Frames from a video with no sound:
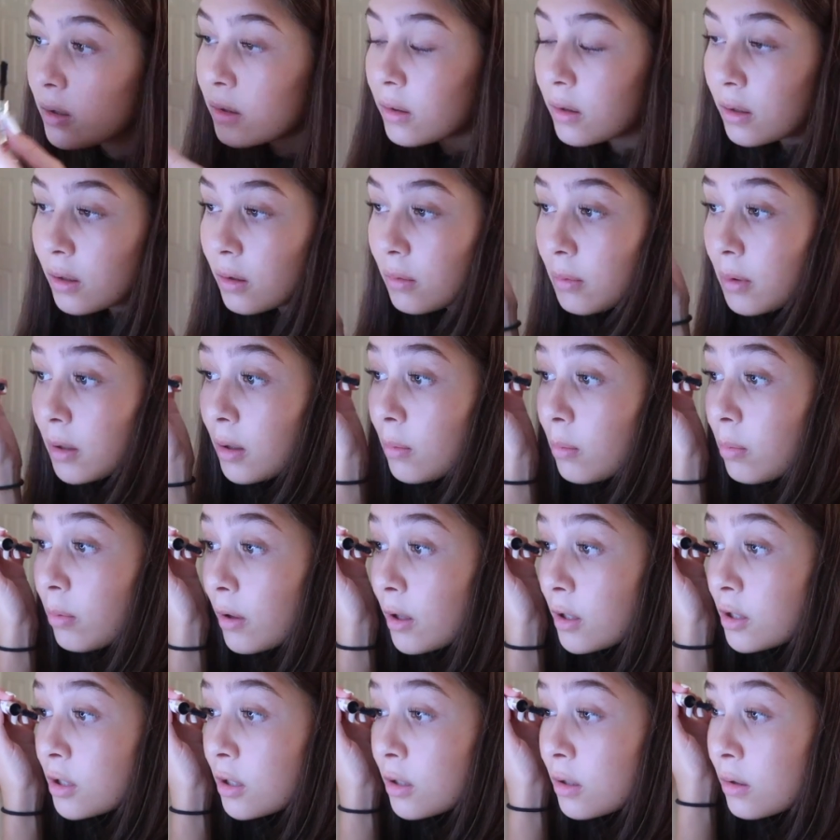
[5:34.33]
I think I'm gonna
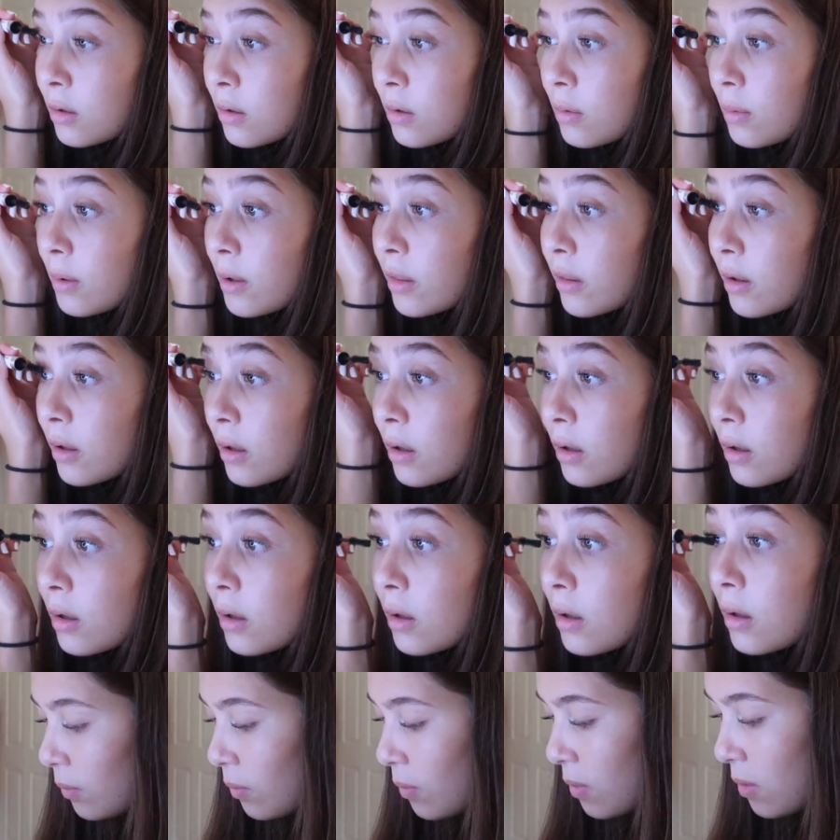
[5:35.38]
brush it through with a
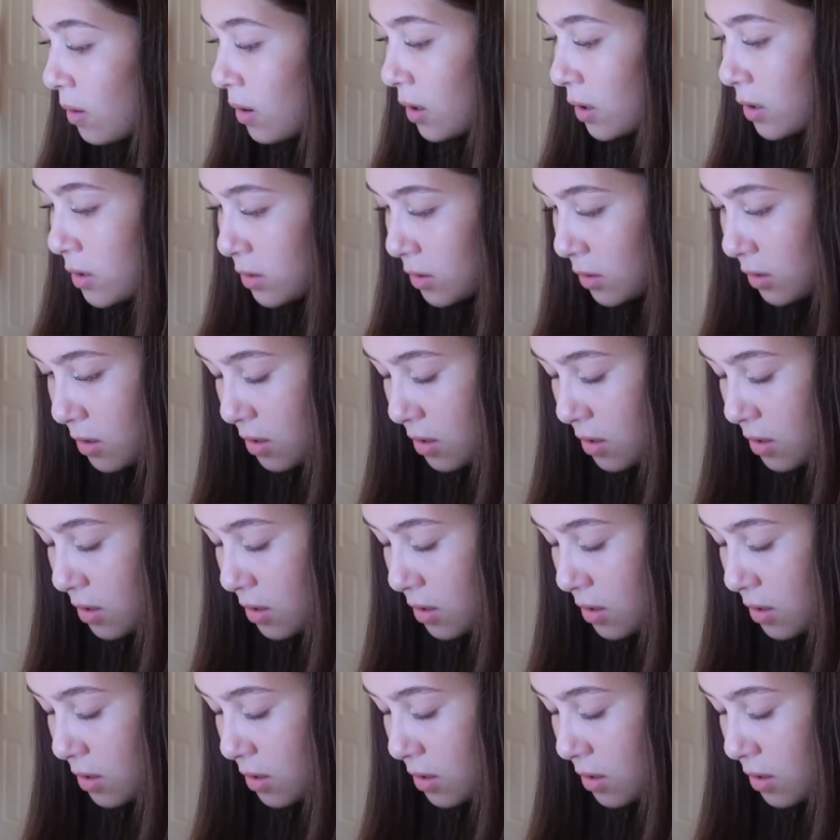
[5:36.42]
wand